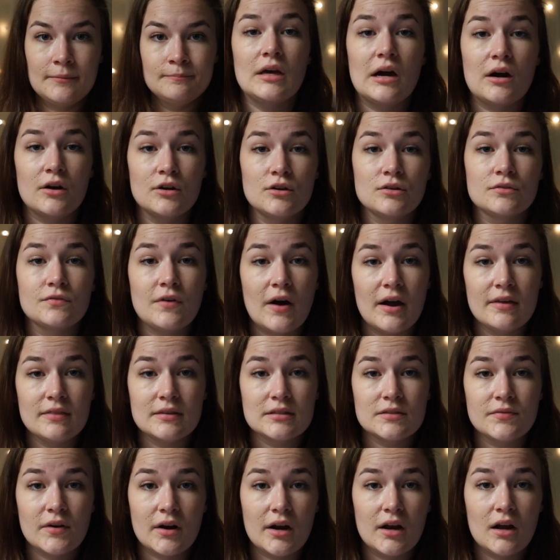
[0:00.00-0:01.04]
Now you'll find
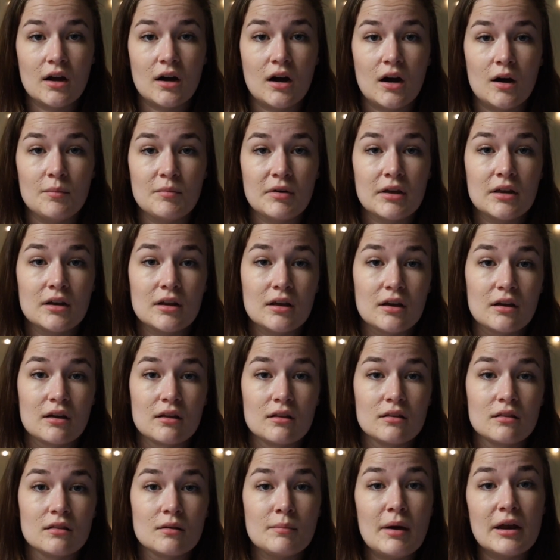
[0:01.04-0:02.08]
this very common
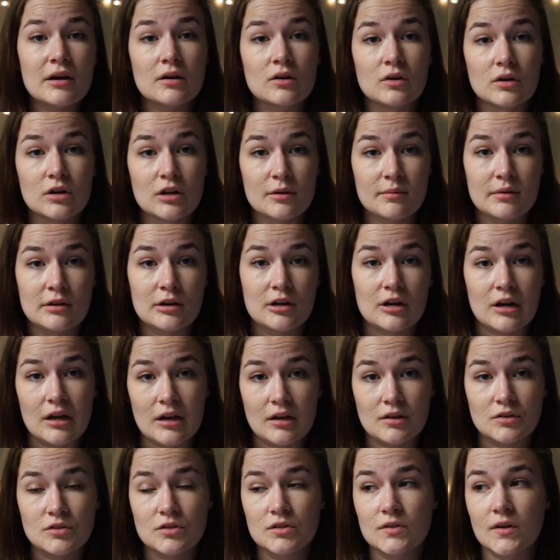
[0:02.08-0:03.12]
in the medical
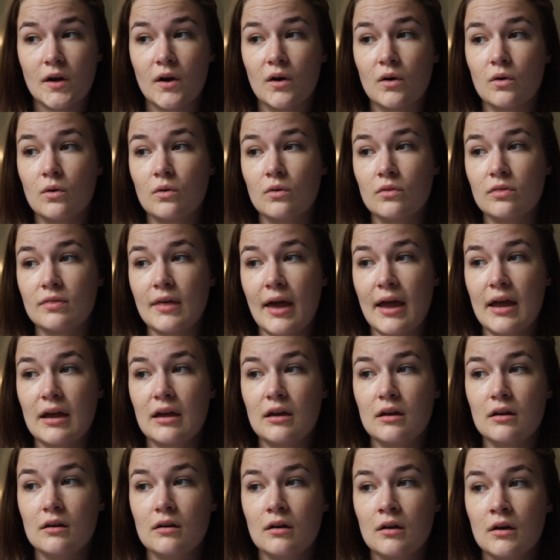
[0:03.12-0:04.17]
community, so
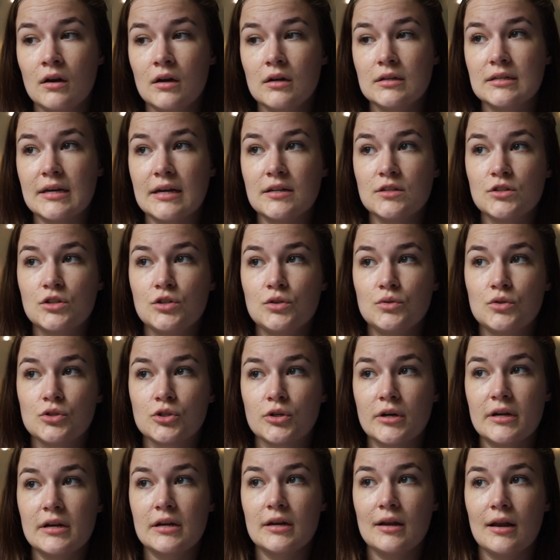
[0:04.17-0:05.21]
they tend to
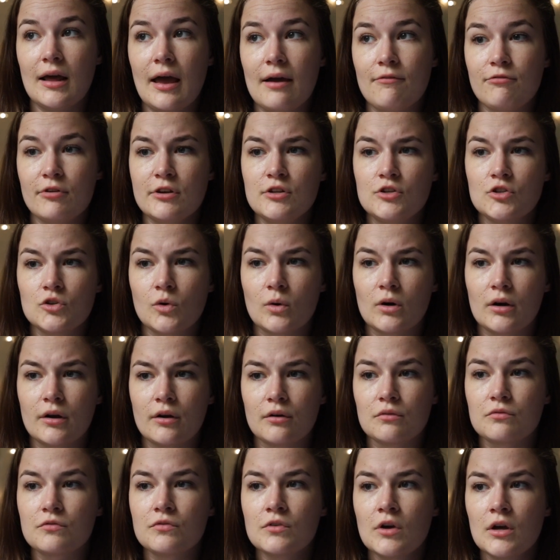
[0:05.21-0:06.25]
treat every sort
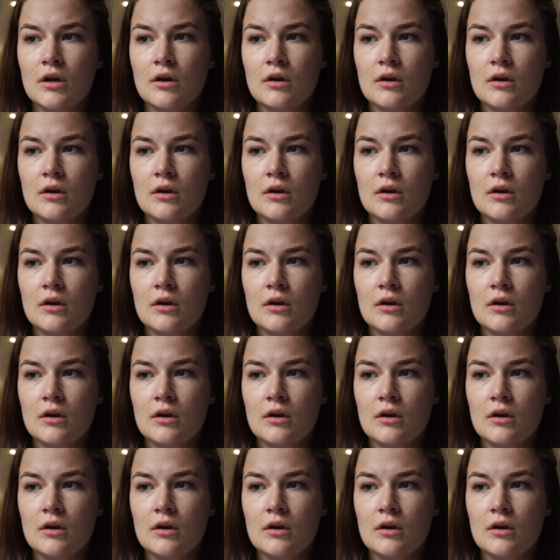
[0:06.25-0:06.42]
of